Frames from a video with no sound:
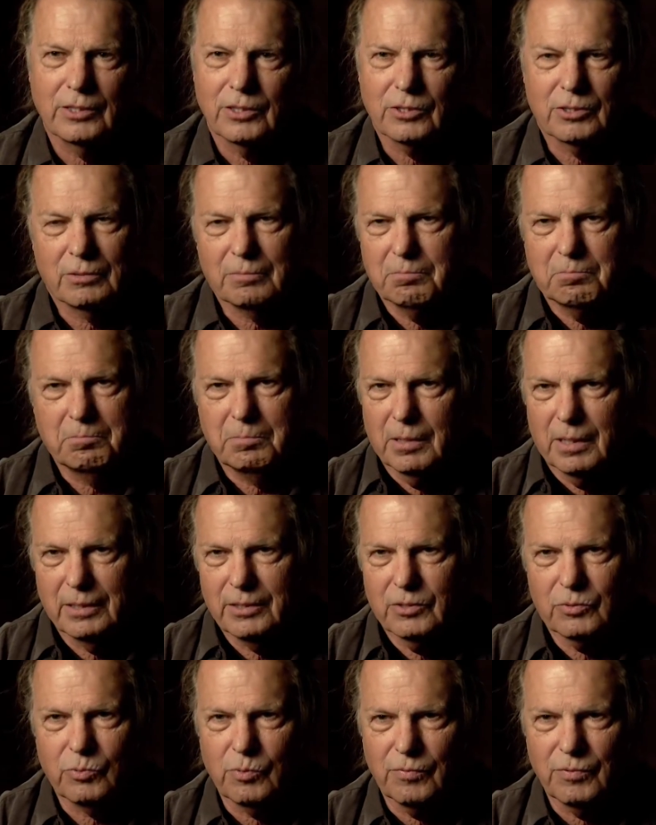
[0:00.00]
just
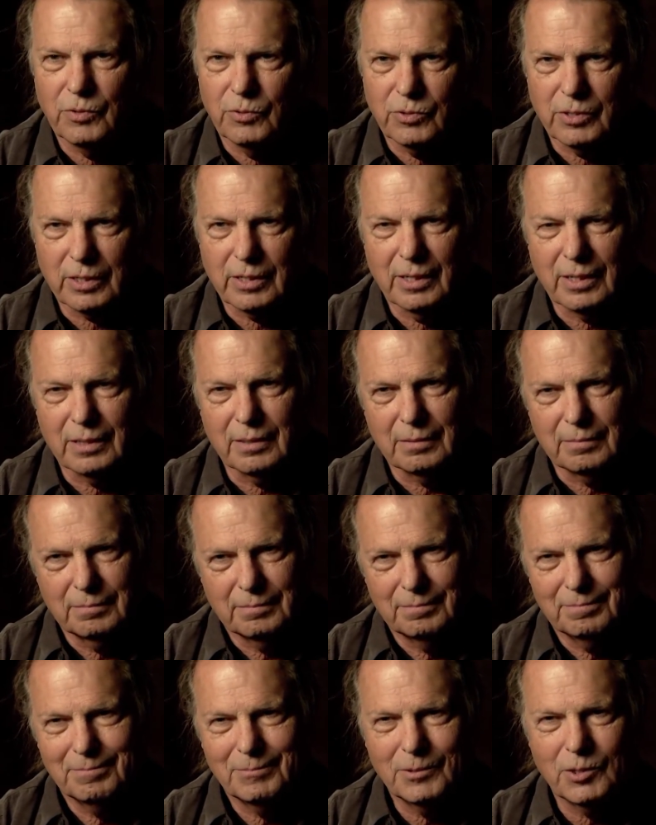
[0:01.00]
refused to kind of
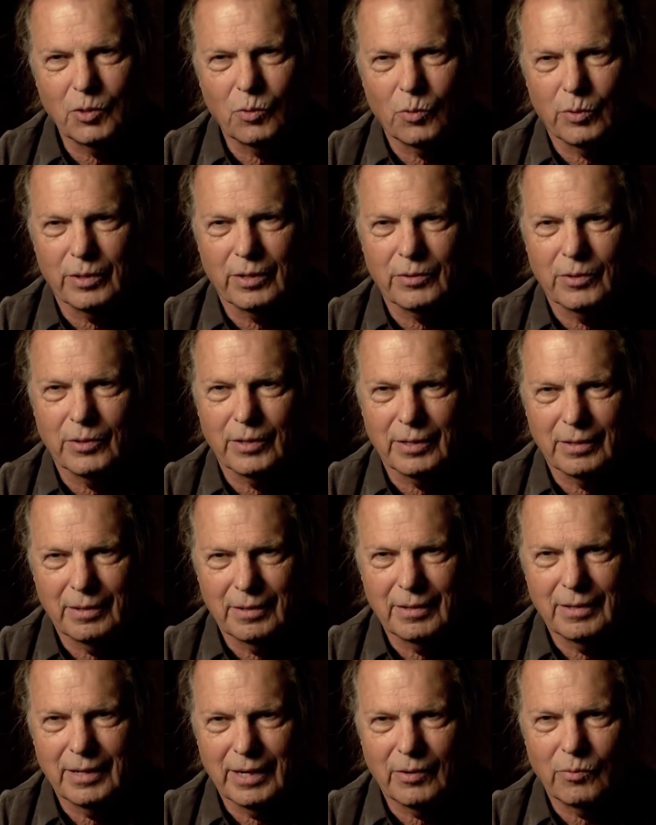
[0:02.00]
go into
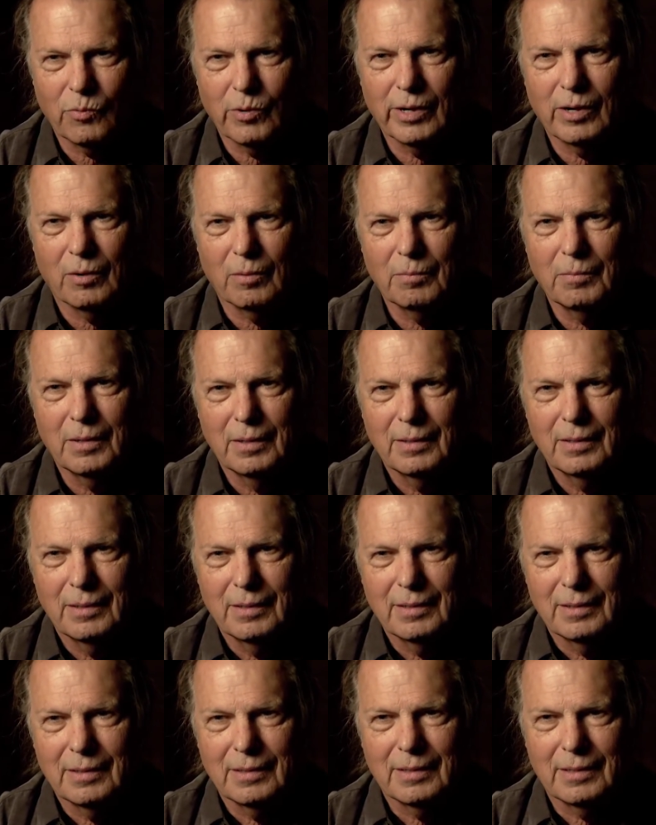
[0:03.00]
that
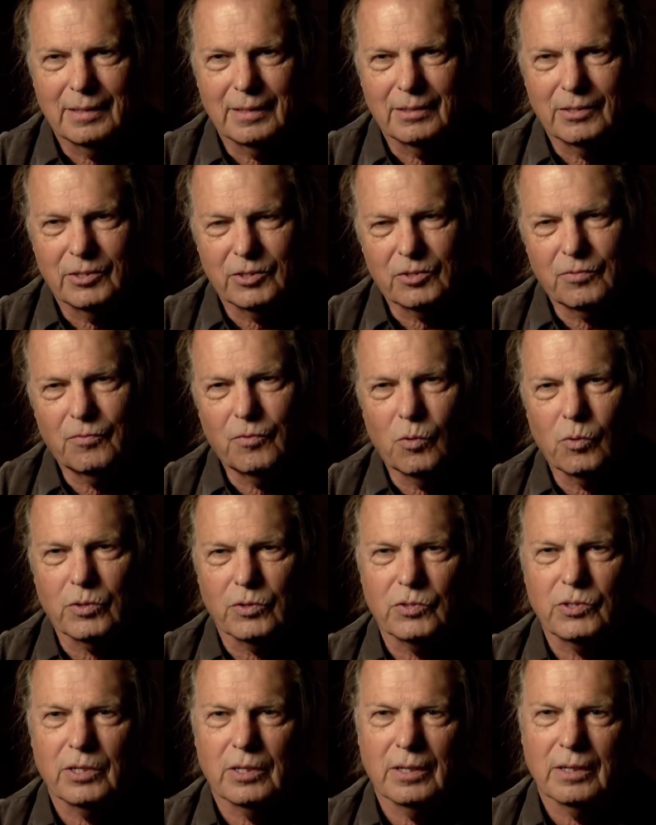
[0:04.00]
realm and just
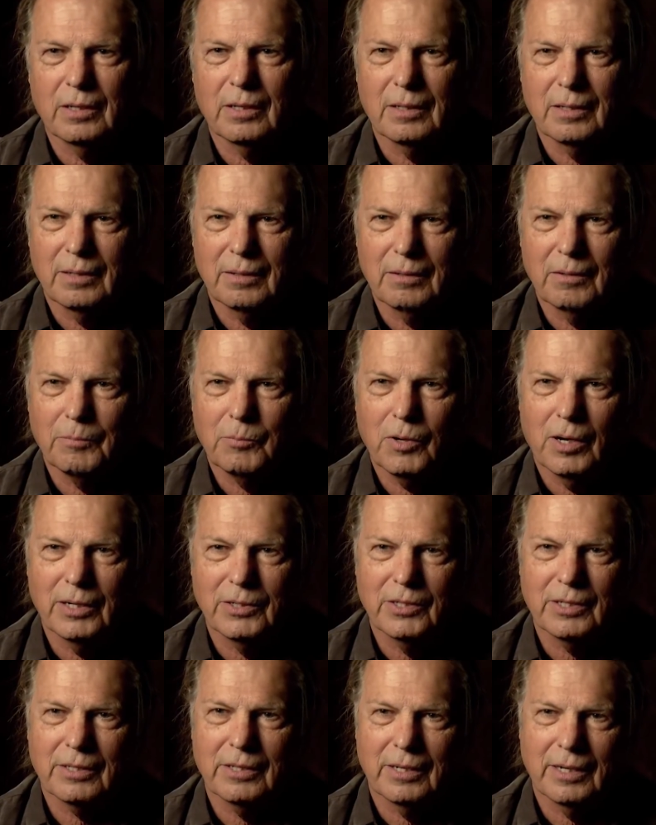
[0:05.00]
focus on the
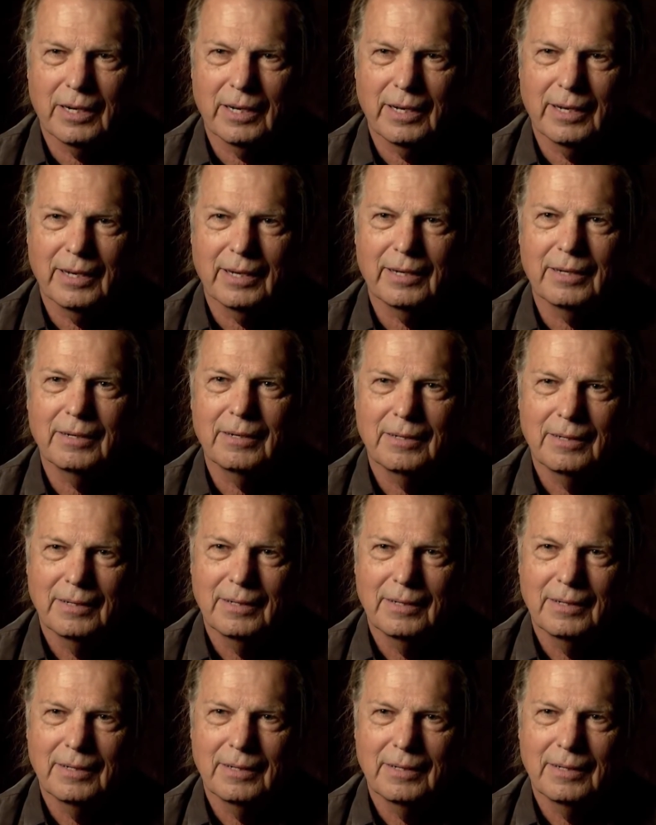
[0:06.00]
project that I had.